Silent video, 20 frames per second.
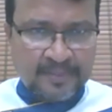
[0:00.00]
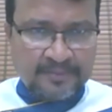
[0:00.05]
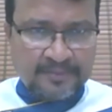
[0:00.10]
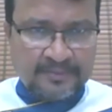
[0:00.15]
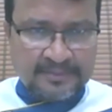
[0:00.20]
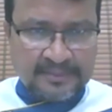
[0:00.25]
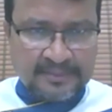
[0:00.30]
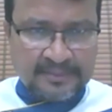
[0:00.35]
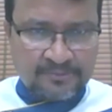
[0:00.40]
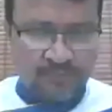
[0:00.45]

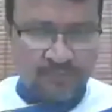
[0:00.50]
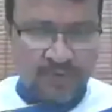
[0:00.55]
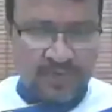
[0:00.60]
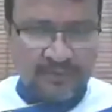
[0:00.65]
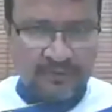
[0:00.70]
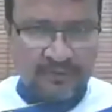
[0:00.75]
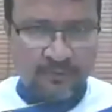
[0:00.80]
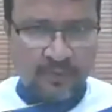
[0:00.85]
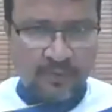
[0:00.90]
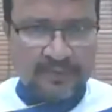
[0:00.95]
this is
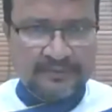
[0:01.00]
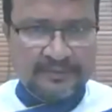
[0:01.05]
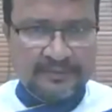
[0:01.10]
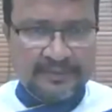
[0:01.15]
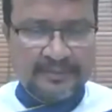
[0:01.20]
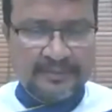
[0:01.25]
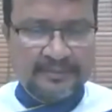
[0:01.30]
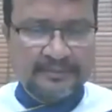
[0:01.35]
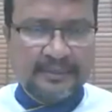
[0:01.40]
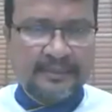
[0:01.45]
one, one
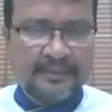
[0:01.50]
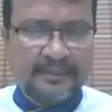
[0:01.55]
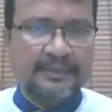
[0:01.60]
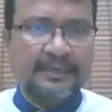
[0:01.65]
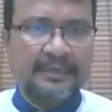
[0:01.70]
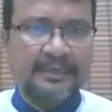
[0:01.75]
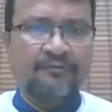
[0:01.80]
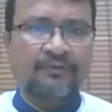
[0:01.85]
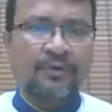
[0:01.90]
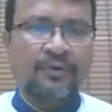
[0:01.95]
thing that he
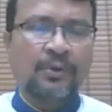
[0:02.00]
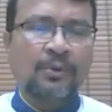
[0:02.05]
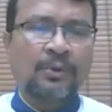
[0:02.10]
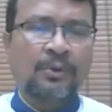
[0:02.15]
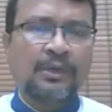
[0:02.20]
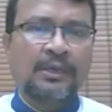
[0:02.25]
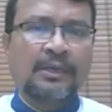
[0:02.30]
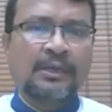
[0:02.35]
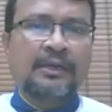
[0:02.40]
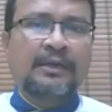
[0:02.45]
can follow.
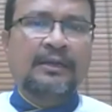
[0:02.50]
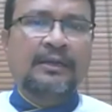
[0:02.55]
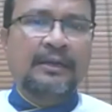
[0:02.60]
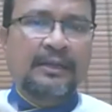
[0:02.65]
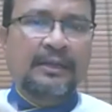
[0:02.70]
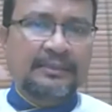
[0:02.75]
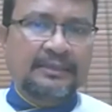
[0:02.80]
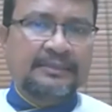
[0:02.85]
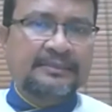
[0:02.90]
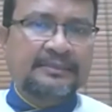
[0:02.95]

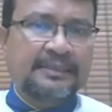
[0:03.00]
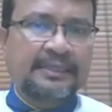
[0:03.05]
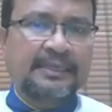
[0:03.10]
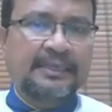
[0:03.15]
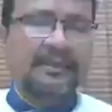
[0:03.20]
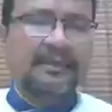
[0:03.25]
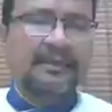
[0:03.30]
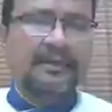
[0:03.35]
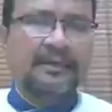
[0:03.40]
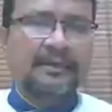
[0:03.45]
Another
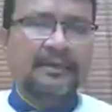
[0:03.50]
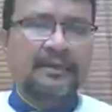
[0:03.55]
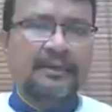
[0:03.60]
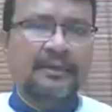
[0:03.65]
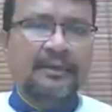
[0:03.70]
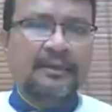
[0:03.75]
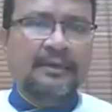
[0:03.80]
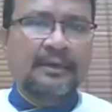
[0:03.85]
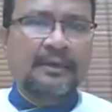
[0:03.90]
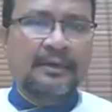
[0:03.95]
thing,
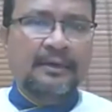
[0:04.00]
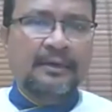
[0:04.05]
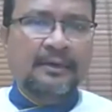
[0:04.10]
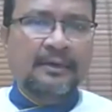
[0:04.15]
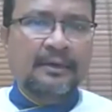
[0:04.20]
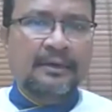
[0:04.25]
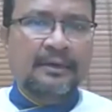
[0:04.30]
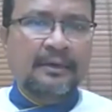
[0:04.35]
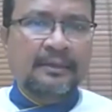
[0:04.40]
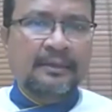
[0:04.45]

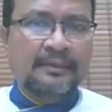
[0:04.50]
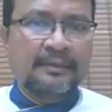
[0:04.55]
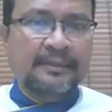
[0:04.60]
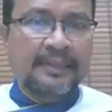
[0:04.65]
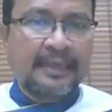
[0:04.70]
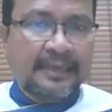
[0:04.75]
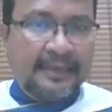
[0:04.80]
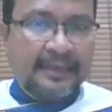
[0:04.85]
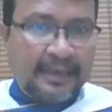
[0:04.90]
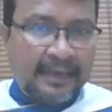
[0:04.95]
uh,
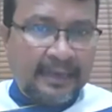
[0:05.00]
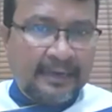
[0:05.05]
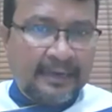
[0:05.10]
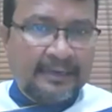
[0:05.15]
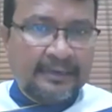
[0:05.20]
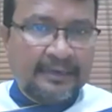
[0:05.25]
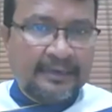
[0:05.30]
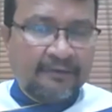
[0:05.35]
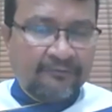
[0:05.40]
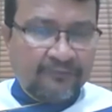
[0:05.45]
they
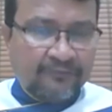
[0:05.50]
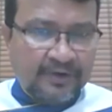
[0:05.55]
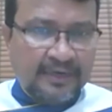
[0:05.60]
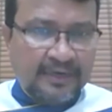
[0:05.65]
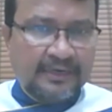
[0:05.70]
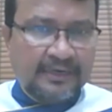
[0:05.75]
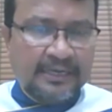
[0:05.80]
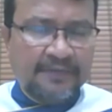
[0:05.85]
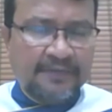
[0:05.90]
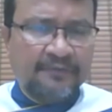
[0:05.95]
can
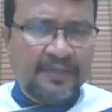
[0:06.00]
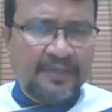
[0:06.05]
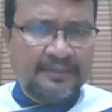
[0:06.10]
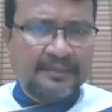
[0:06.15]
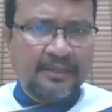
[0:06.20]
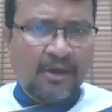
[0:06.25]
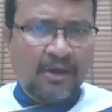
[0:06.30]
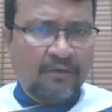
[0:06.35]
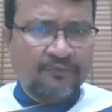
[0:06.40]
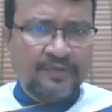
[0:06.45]
definitely, when
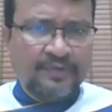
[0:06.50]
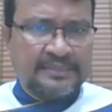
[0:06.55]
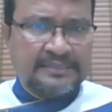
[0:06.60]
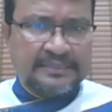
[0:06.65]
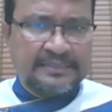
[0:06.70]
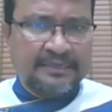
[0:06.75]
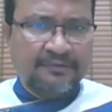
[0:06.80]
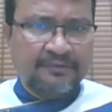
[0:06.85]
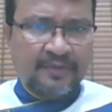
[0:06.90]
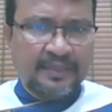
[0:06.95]

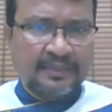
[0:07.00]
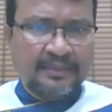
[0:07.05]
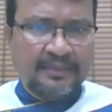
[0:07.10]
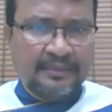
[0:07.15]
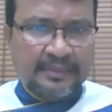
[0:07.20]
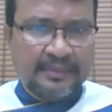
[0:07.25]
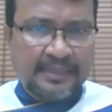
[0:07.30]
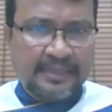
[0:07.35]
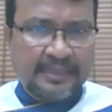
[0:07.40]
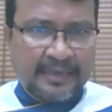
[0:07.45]
obviously
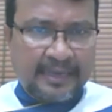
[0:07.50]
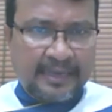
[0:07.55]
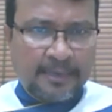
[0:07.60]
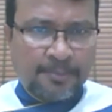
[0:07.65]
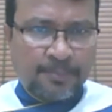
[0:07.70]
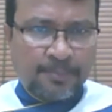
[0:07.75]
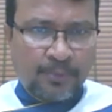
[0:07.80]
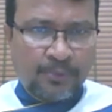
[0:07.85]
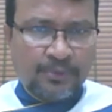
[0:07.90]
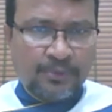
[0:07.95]
when they
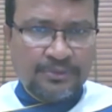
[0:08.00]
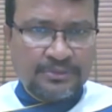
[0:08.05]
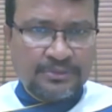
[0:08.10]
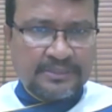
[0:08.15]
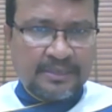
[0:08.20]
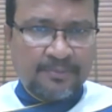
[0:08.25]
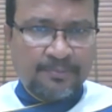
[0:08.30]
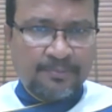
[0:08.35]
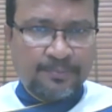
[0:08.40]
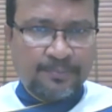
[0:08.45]
can produce
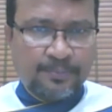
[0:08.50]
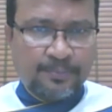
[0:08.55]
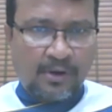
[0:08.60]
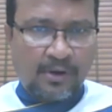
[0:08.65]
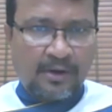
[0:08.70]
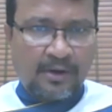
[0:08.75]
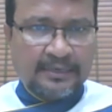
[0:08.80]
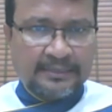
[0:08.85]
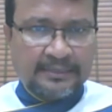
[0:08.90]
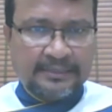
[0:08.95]
some
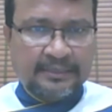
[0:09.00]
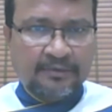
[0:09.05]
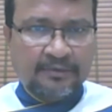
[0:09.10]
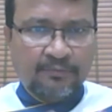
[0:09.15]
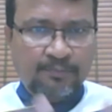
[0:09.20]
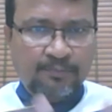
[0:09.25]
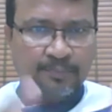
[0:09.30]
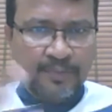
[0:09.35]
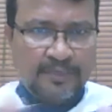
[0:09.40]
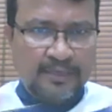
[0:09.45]
product
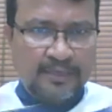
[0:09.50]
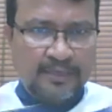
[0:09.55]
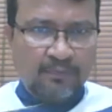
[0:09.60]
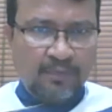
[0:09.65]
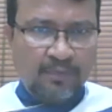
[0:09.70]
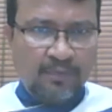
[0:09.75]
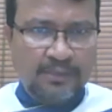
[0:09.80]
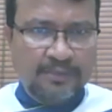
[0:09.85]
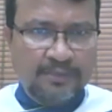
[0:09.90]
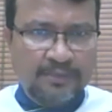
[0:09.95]
in bigger
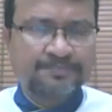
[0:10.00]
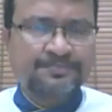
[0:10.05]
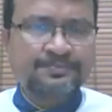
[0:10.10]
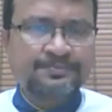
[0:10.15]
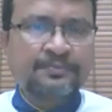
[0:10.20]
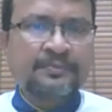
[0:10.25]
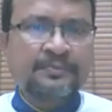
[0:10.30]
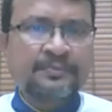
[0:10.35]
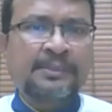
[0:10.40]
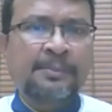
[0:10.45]
volume,
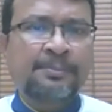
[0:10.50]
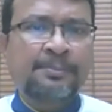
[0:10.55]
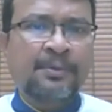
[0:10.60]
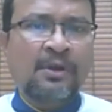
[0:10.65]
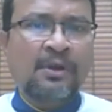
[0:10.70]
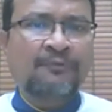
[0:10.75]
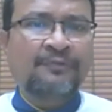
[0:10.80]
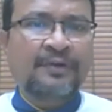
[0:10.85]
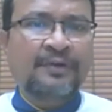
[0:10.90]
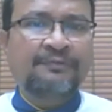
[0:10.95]
the
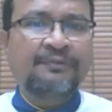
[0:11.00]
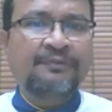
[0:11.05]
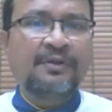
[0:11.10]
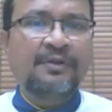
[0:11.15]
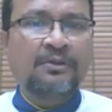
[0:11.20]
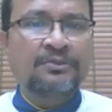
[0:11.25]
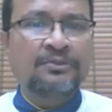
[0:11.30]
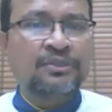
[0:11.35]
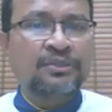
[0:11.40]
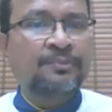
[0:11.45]
profit will
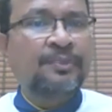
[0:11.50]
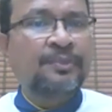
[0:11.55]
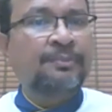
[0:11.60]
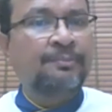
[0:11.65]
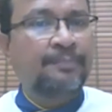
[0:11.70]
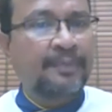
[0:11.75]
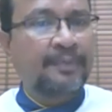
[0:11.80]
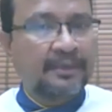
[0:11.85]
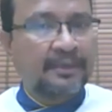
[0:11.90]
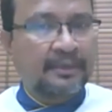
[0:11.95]
also
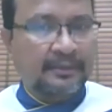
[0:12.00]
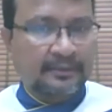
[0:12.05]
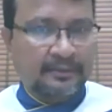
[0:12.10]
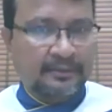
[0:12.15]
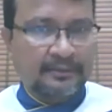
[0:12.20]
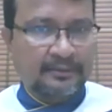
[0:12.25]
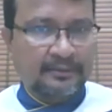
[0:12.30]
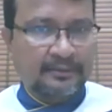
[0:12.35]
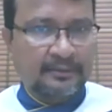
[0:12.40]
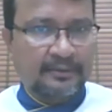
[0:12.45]
be bigger.
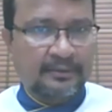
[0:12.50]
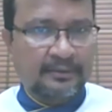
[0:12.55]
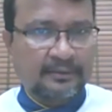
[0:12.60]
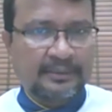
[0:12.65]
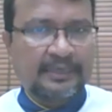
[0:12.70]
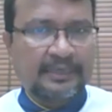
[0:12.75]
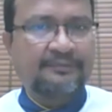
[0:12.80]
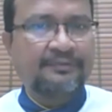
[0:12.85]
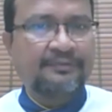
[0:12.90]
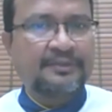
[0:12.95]
Uh,
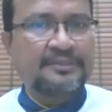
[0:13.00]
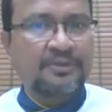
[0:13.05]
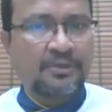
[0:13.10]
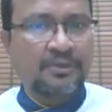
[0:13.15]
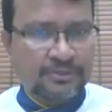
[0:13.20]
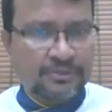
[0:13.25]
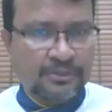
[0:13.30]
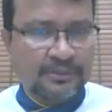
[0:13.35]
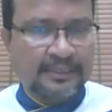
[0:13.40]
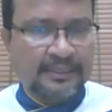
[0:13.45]
that is
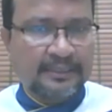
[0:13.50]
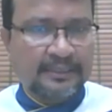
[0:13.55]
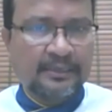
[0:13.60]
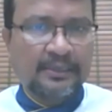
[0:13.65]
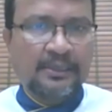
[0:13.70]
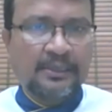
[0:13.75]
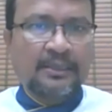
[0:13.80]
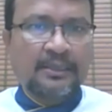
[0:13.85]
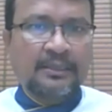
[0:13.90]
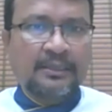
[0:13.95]
also there.
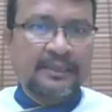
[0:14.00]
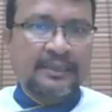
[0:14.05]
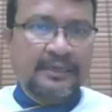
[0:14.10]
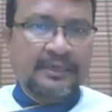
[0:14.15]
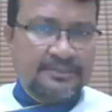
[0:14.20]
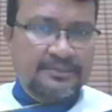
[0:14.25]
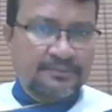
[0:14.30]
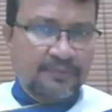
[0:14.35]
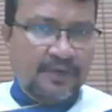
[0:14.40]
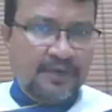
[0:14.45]
That
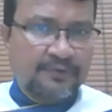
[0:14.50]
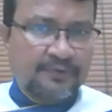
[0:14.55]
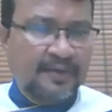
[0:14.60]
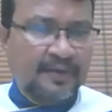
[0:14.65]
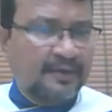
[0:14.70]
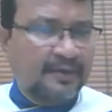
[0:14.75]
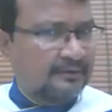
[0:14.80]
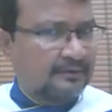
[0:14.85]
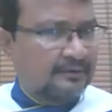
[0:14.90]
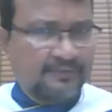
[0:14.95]
is one
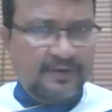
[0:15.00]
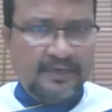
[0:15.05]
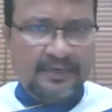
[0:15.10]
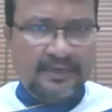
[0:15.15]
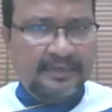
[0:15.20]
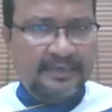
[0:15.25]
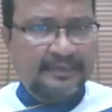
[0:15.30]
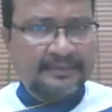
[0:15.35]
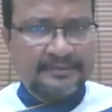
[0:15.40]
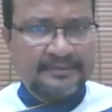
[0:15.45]
way.
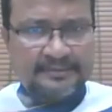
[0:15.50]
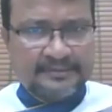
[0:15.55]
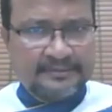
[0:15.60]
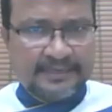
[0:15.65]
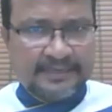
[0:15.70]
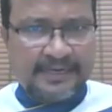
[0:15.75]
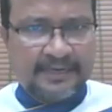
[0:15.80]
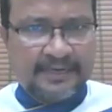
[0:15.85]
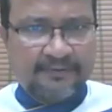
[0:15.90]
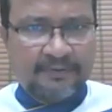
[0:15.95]
Definitely, it is
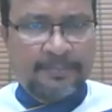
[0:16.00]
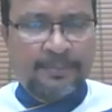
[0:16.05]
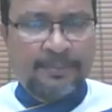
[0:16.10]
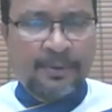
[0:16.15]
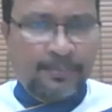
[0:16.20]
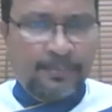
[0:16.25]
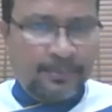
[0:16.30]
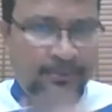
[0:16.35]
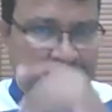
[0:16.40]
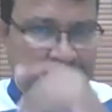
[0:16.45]
straight away
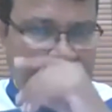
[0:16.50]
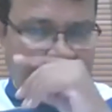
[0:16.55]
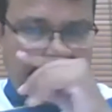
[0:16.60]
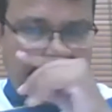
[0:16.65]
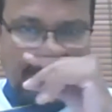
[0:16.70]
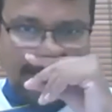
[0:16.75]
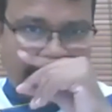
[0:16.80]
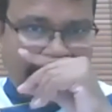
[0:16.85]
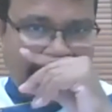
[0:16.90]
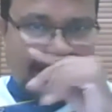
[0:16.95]

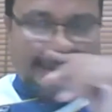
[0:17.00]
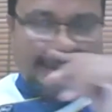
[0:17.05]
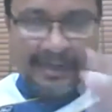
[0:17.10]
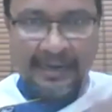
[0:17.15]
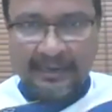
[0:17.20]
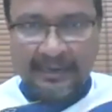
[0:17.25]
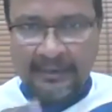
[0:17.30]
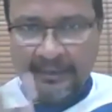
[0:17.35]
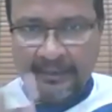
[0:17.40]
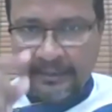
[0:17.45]
proportionate.
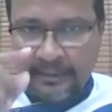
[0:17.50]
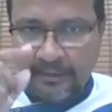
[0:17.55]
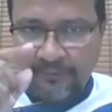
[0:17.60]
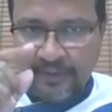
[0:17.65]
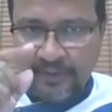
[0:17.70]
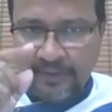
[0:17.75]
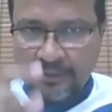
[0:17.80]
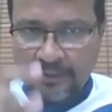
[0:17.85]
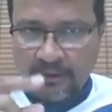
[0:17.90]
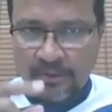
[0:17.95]
And
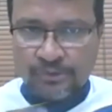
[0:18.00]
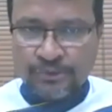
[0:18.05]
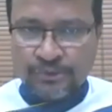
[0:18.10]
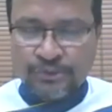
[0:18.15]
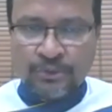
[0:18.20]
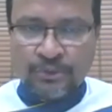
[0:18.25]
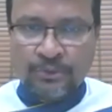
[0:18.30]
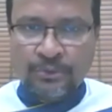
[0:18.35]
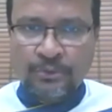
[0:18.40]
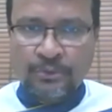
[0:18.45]
we can
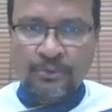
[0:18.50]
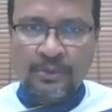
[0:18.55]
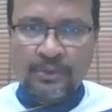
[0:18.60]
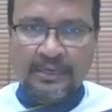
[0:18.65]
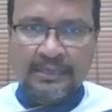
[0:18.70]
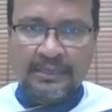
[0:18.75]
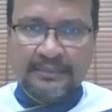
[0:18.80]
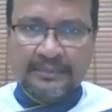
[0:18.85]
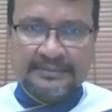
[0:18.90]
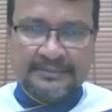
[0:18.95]
also do
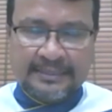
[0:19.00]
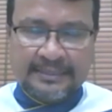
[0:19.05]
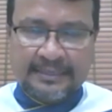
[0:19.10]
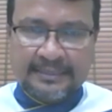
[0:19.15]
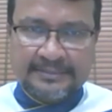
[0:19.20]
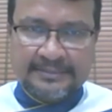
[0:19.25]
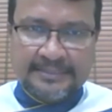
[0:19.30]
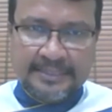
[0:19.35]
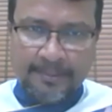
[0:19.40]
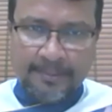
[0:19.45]
another
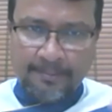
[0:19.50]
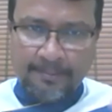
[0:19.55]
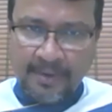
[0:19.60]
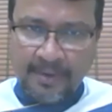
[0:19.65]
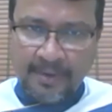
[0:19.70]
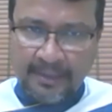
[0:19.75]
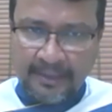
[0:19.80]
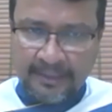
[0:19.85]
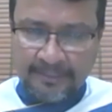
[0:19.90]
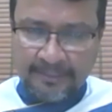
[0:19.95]
strategy
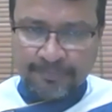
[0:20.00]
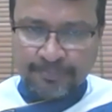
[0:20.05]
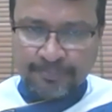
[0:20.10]
by